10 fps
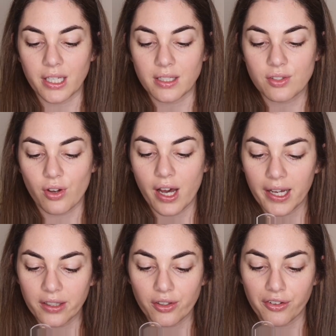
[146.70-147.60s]
and it's got
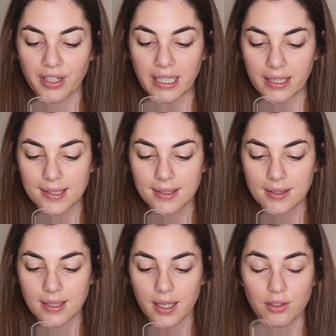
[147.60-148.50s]
hyaluronic acid
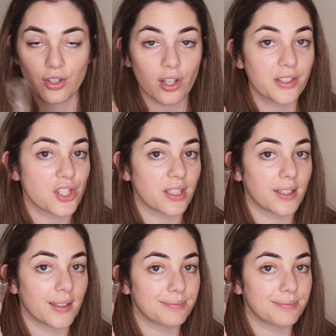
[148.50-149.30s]
and collagen in it.